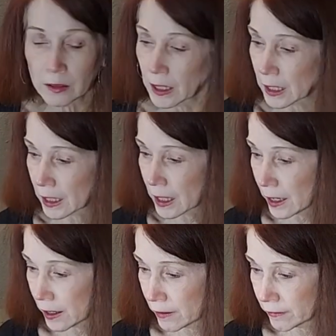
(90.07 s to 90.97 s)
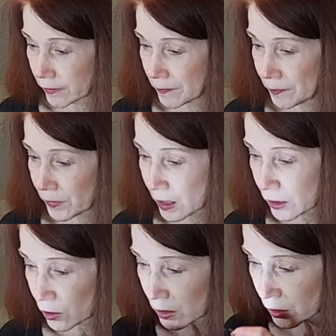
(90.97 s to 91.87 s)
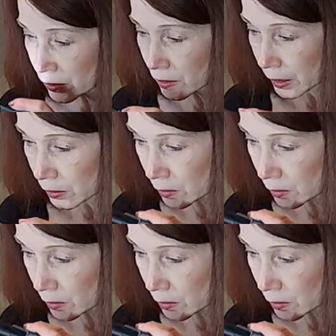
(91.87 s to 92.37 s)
that I have, I should just let you